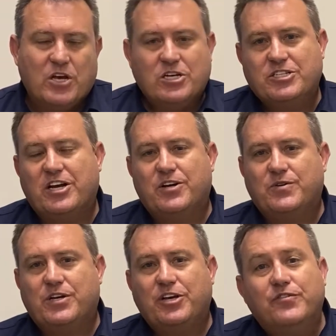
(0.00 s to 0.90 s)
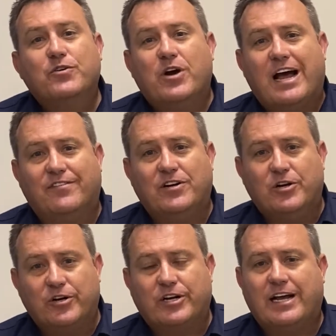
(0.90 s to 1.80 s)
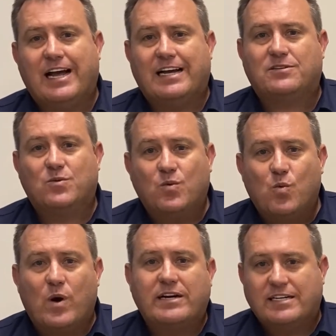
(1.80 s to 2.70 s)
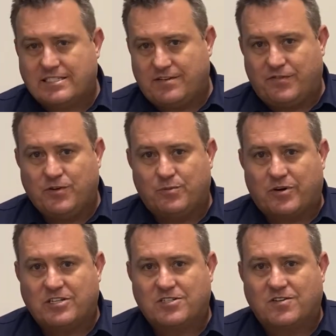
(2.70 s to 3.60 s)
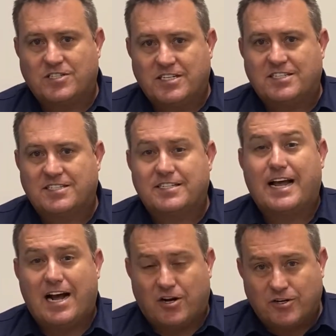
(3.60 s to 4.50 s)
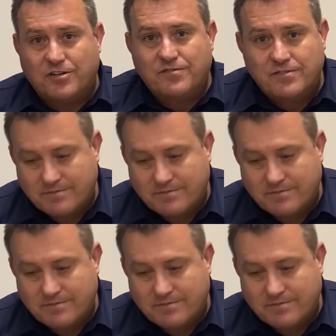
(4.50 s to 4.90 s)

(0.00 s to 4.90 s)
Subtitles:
So if you have a look at what does the fuel price consist out of,